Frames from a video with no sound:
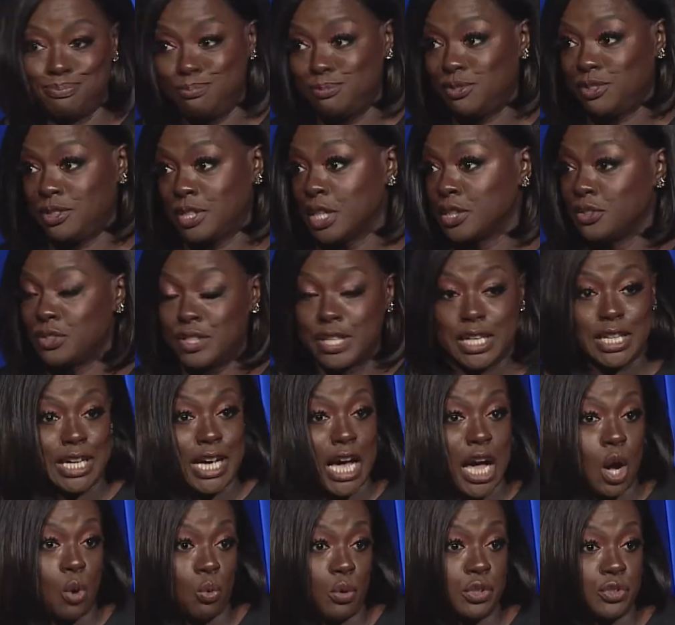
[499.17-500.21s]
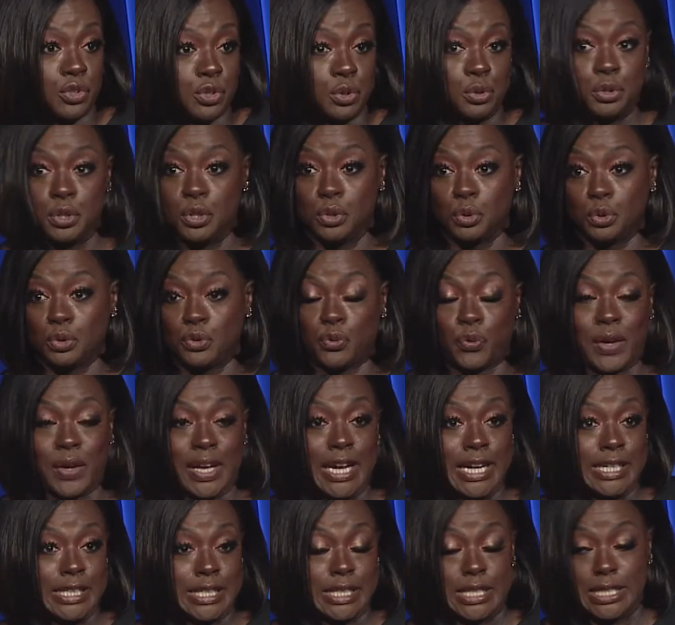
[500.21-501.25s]
Sunset Gower Studios for
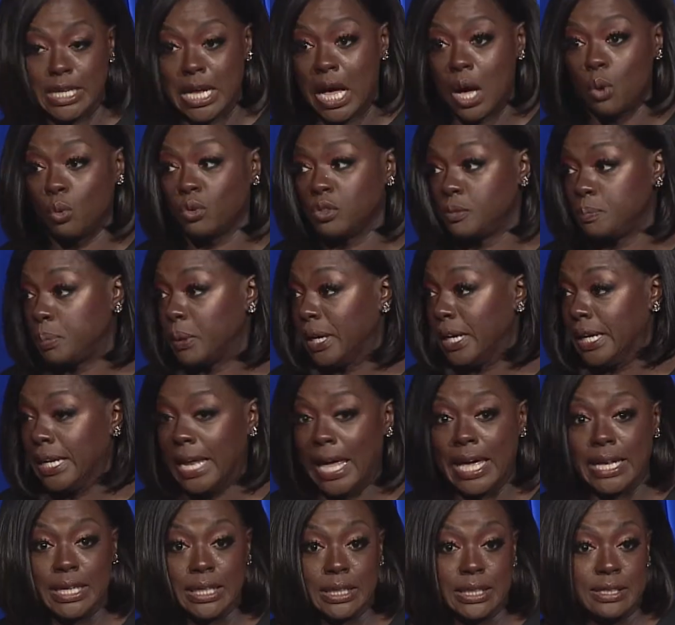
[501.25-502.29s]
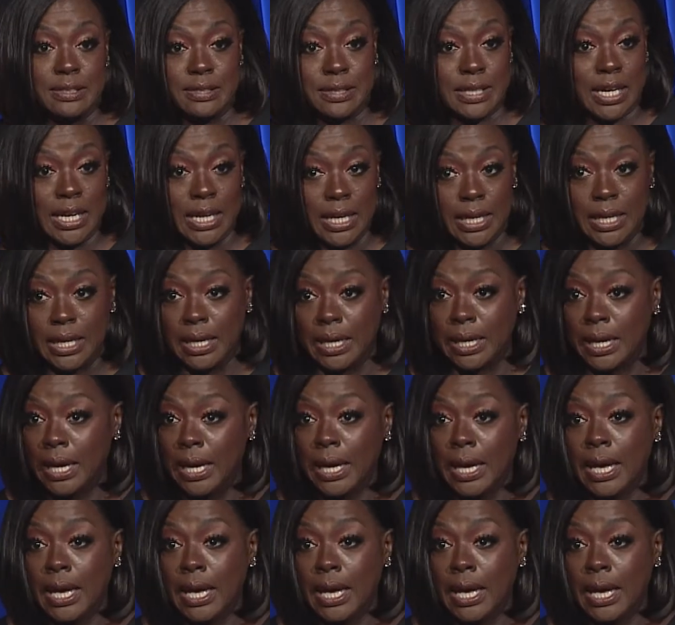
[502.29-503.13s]
18 hours playing Annalise Keating,